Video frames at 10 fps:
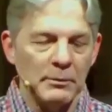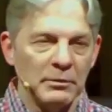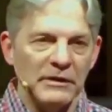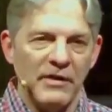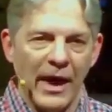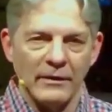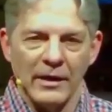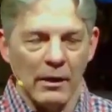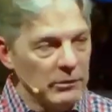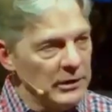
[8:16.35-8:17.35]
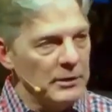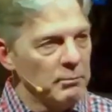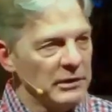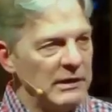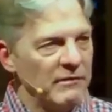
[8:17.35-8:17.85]
I really believe that. I
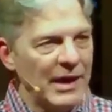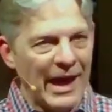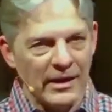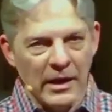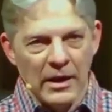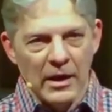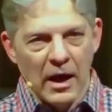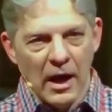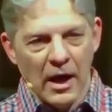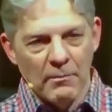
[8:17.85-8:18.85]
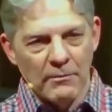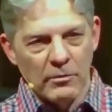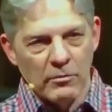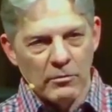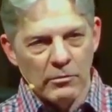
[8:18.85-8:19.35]
really believe that
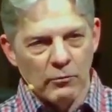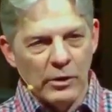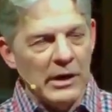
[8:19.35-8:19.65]
um,